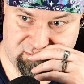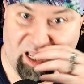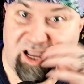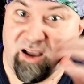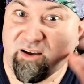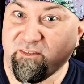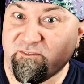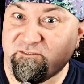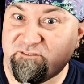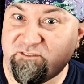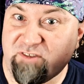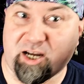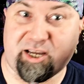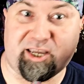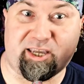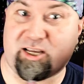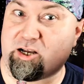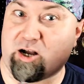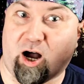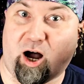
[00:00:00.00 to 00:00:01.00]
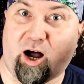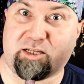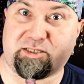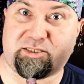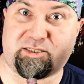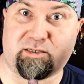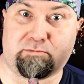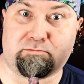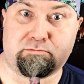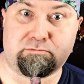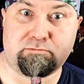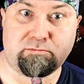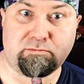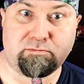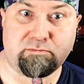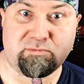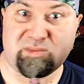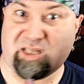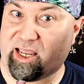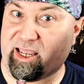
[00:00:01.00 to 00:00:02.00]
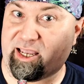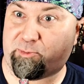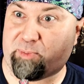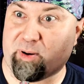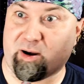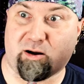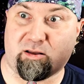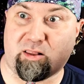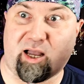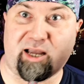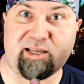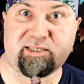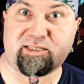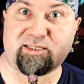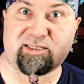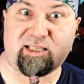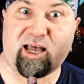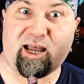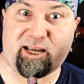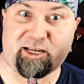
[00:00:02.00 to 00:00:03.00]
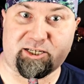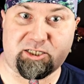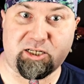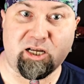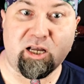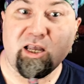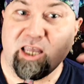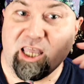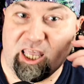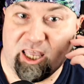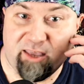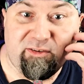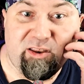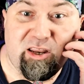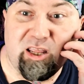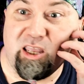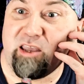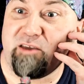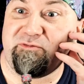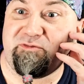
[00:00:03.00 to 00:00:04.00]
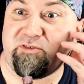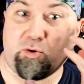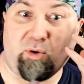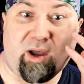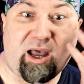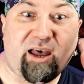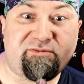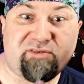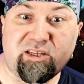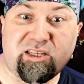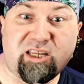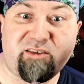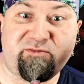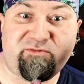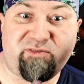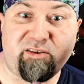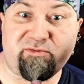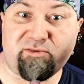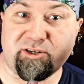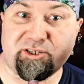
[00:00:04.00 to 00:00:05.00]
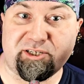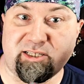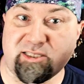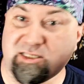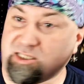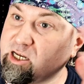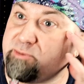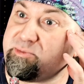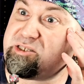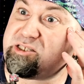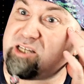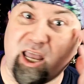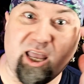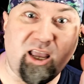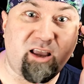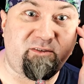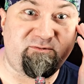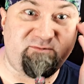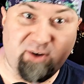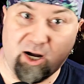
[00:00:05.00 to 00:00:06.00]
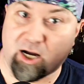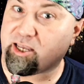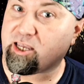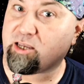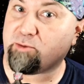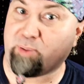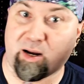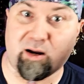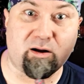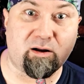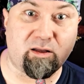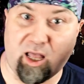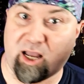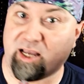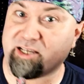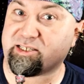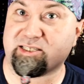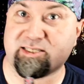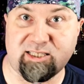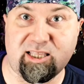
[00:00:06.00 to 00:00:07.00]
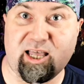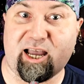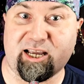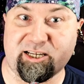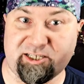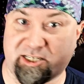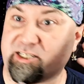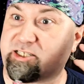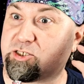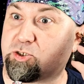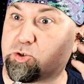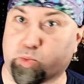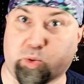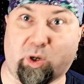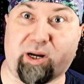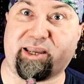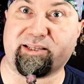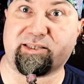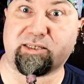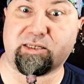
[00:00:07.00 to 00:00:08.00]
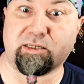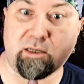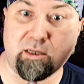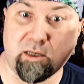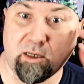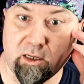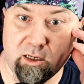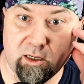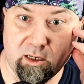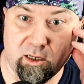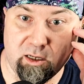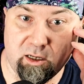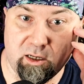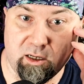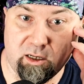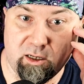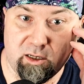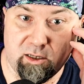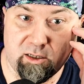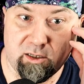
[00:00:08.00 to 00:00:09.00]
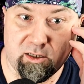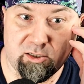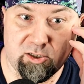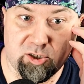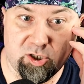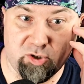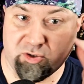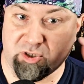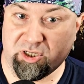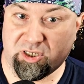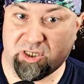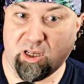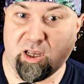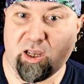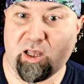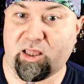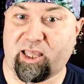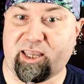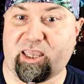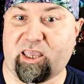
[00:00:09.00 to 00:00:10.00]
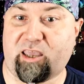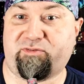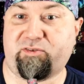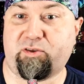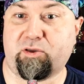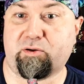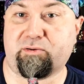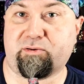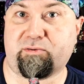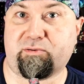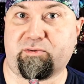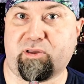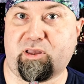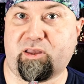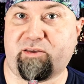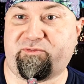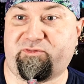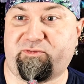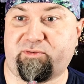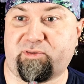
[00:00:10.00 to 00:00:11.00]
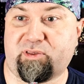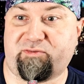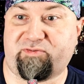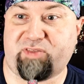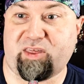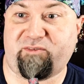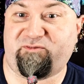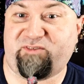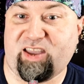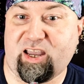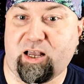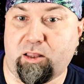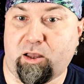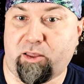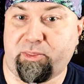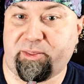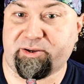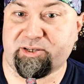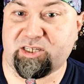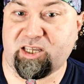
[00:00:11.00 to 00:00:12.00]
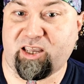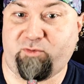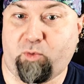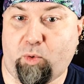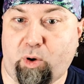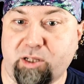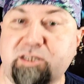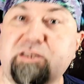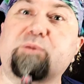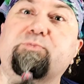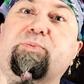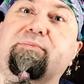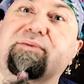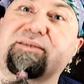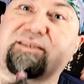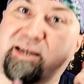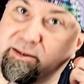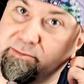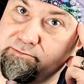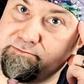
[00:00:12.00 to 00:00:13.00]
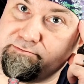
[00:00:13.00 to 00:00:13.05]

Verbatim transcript: Fucking awesome. Take Paralyzing Slash. Even if you have to take Feverish Enzymes, take fucking Paralyzing Slash. It's great. You just, like, if you if if they fail on their save once, they're probably dead.